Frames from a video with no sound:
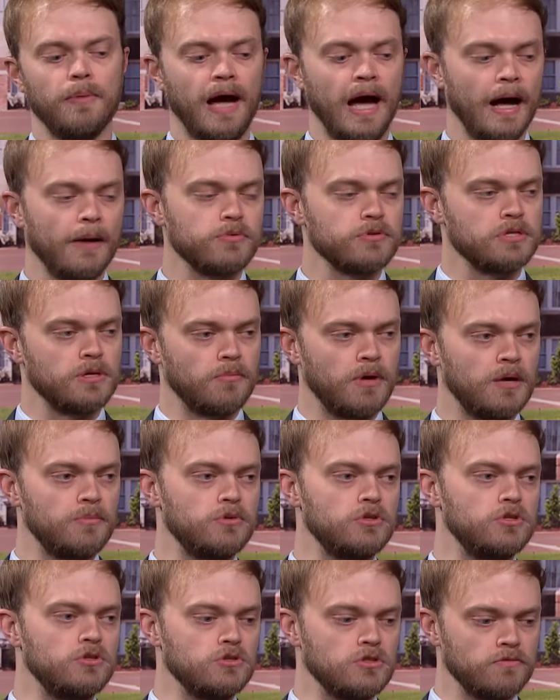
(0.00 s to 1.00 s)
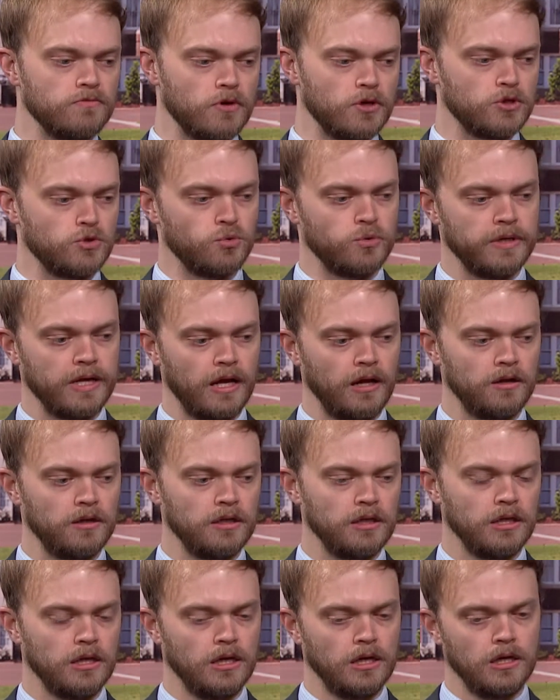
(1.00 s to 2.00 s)
apps that might be used in virtual
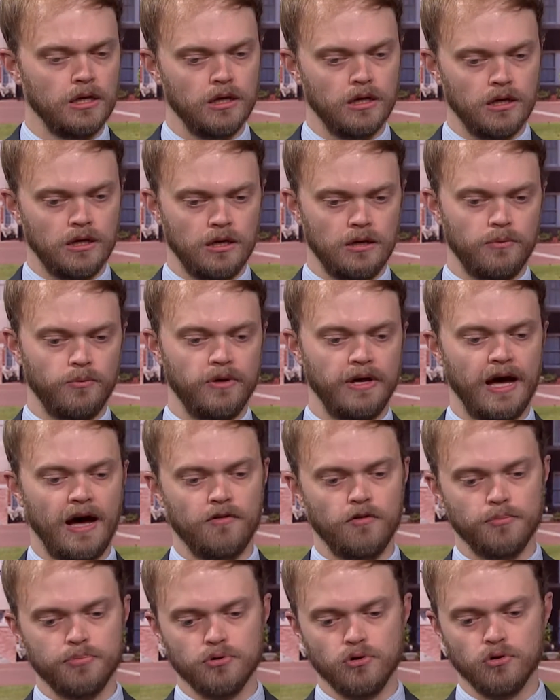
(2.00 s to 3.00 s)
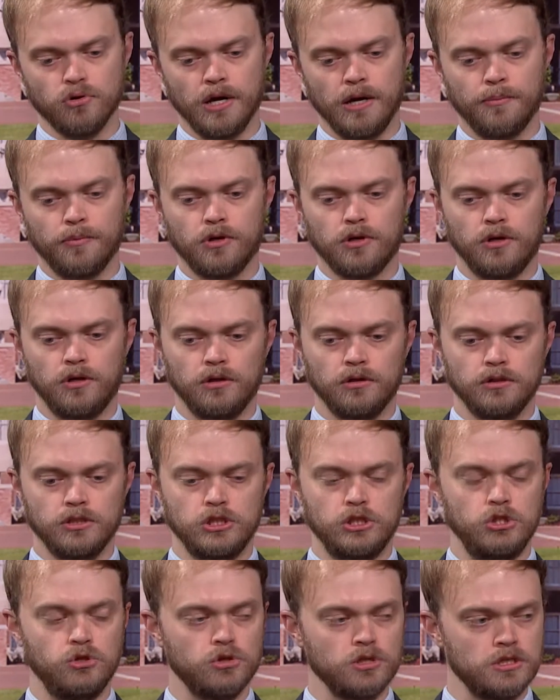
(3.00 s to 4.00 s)
reality. We have a program called
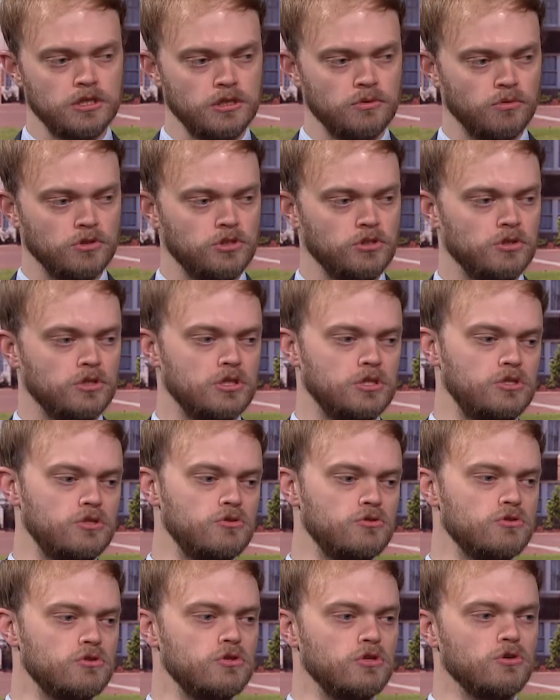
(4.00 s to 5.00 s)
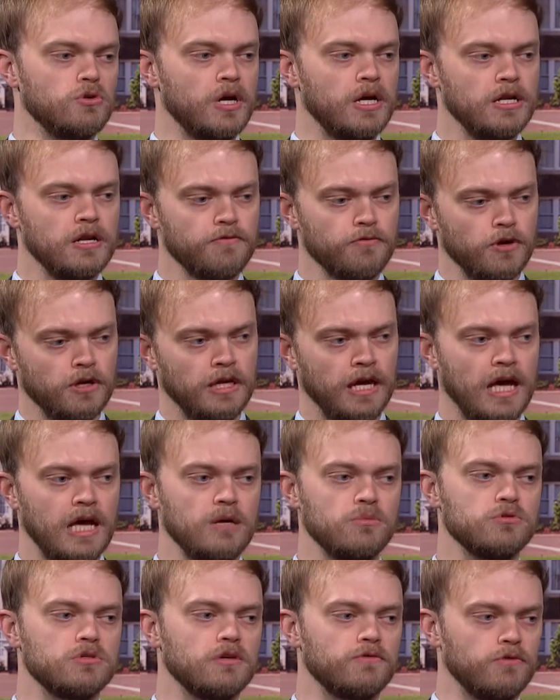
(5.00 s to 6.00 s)
Unity, which you can use to create different
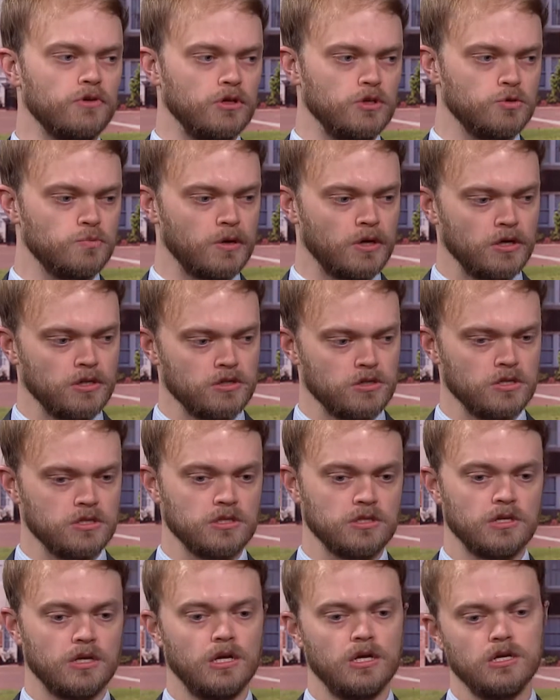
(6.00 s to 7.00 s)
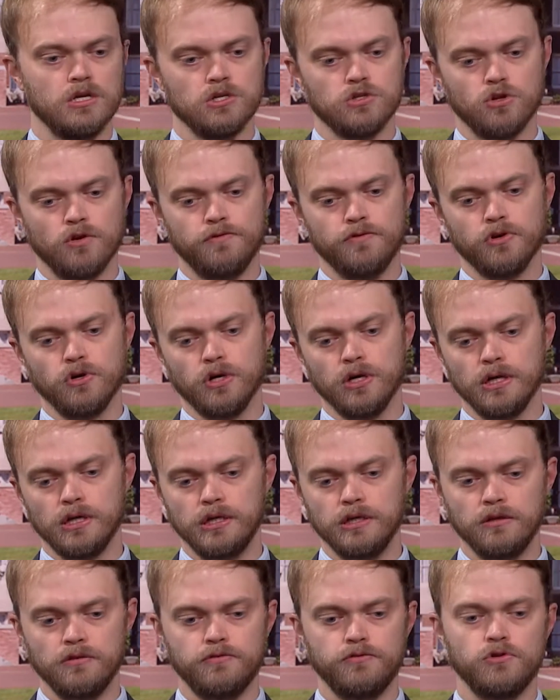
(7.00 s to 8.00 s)
games, different experiences. So
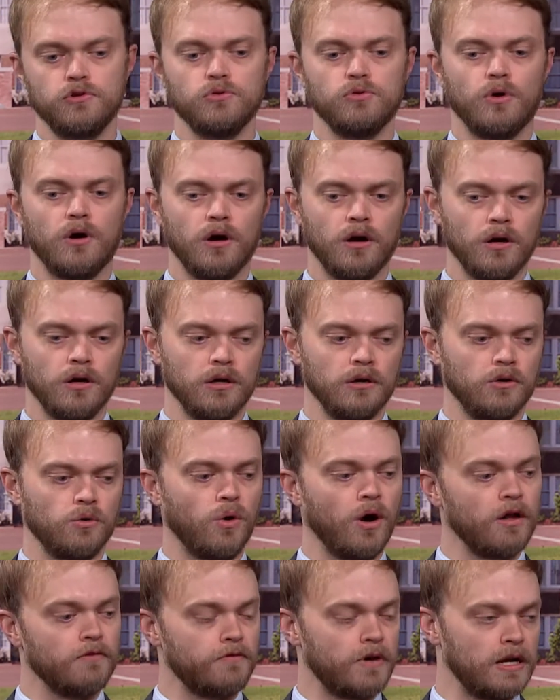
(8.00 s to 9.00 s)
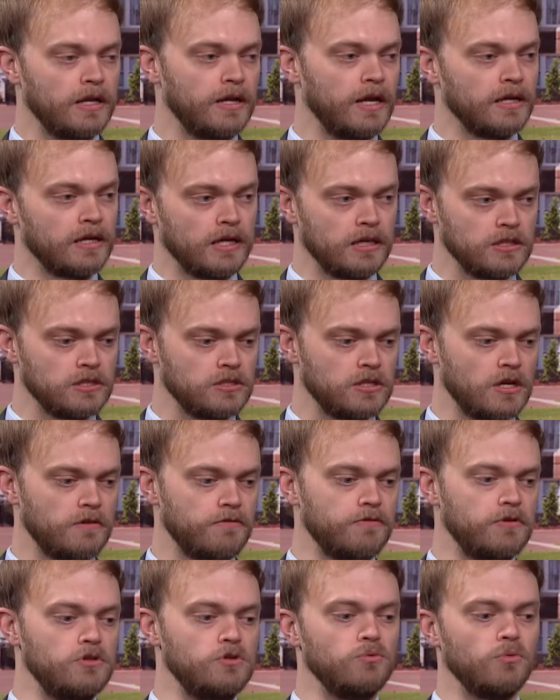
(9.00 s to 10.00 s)
if you are qualified in that kind of
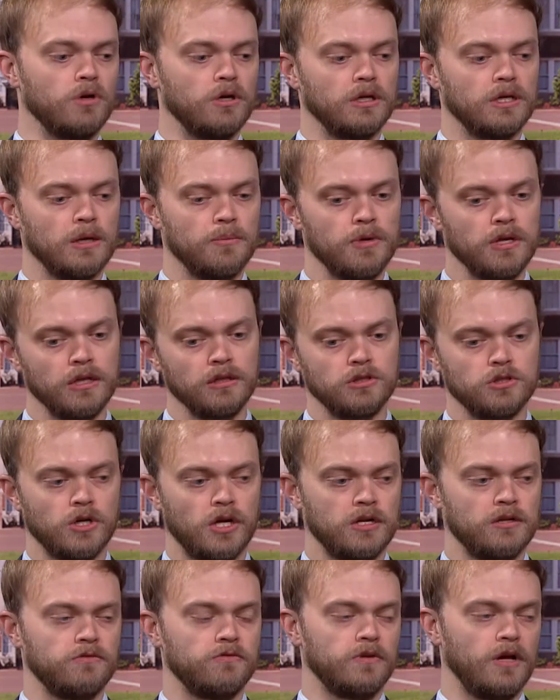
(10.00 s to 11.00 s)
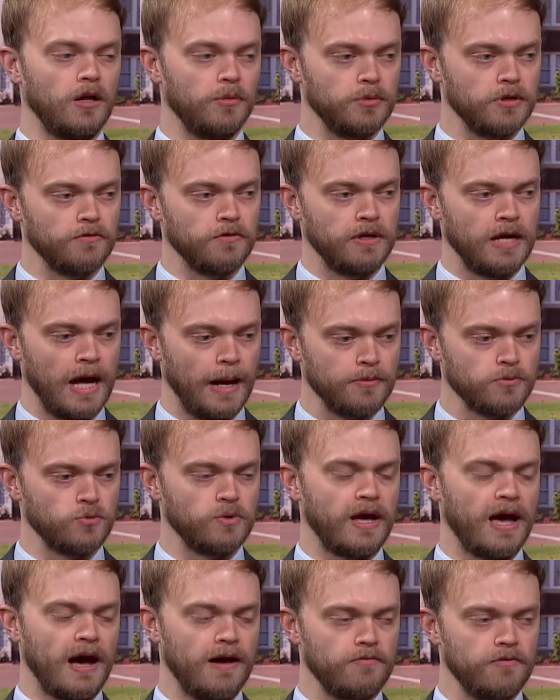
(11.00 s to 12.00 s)
stuff and you want to come in and try to develop different apps,
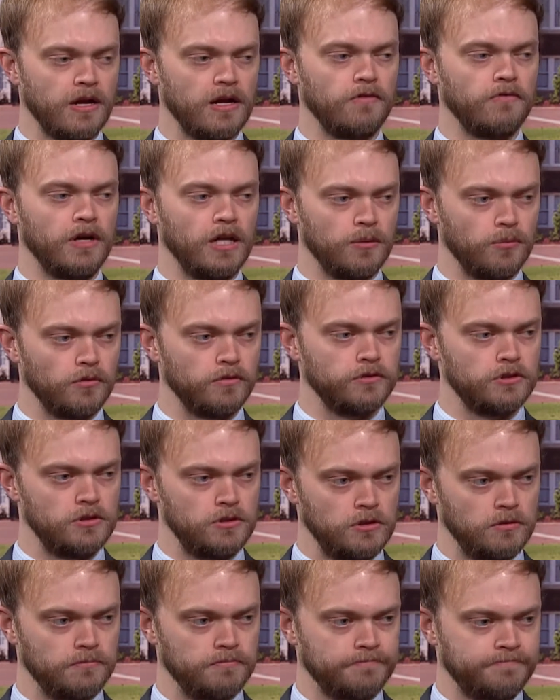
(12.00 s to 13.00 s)
we have that available to you.